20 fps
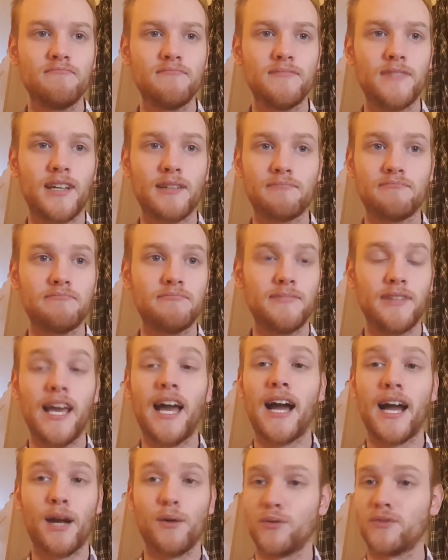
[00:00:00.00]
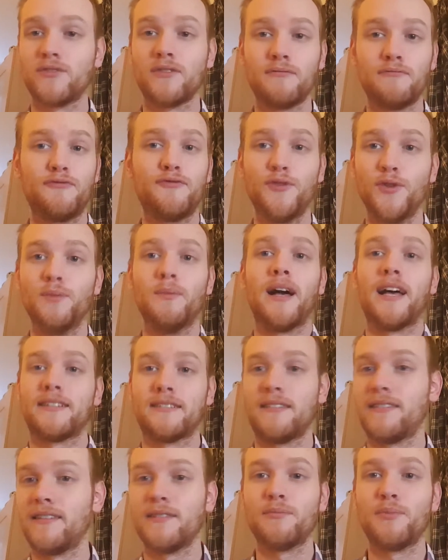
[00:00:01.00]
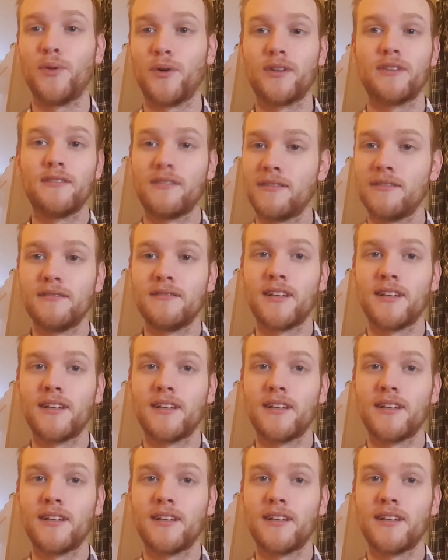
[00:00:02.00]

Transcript: Like, yeah, I was on full mast at this point.